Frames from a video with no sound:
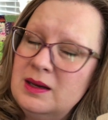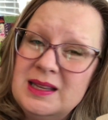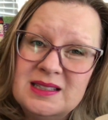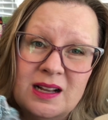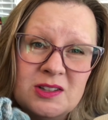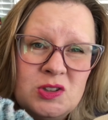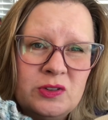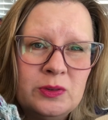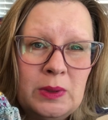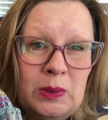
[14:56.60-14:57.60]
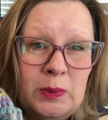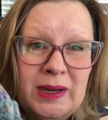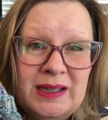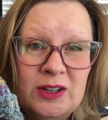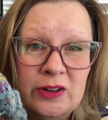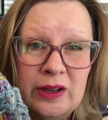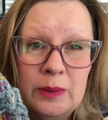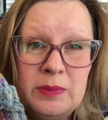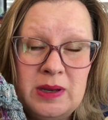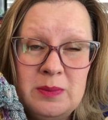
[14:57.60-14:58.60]
is also from Unwind Yarn
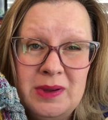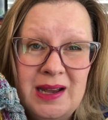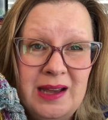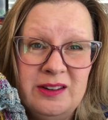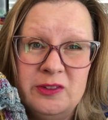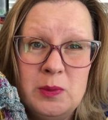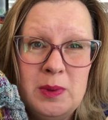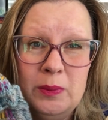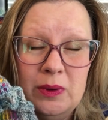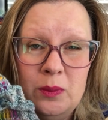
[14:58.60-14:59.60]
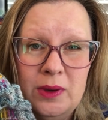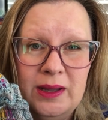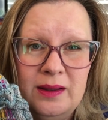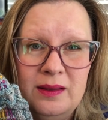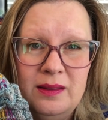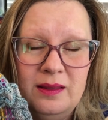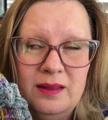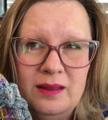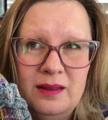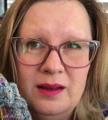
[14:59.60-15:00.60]
Company, but I don't remember what
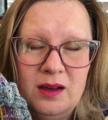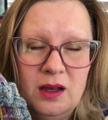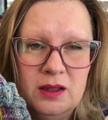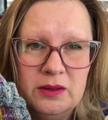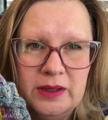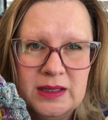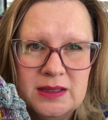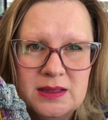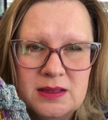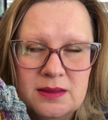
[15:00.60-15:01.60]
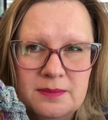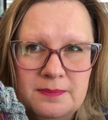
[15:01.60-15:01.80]
the color is.